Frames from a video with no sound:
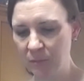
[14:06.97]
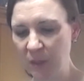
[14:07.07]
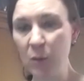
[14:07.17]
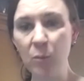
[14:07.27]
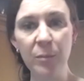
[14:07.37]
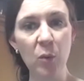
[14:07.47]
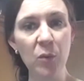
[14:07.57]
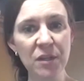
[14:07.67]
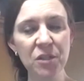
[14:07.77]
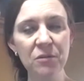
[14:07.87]
But
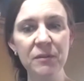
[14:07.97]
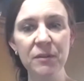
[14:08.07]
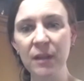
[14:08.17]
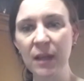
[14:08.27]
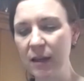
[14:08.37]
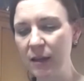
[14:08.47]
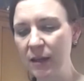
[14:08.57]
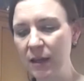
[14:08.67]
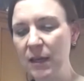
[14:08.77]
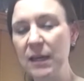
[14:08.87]
once you feel like
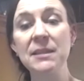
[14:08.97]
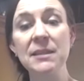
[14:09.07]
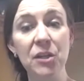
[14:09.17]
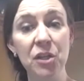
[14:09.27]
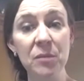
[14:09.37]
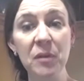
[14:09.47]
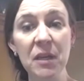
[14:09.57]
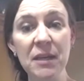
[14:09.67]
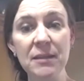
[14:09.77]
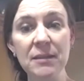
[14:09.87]
it's at a good
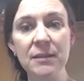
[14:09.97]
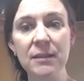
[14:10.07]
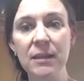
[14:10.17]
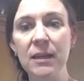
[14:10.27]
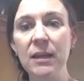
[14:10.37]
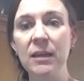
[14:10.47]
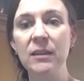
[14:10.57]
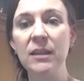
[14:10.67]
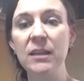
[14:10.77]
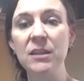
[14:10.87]
place,
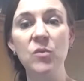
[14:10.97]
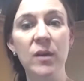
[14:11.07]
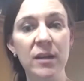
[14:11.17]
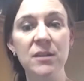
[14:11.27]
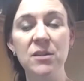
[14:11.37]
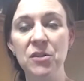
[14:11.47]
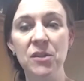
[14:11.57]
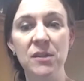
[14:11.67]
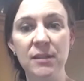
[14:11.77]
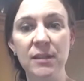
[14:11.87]
then it's ready to
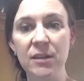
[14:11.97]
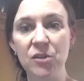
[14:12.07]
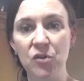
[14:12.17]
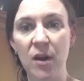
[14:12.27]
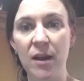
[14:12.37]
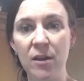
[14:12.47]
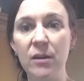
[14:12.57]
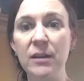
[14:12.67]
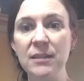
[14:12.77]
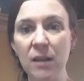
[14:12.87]
just let it dry on its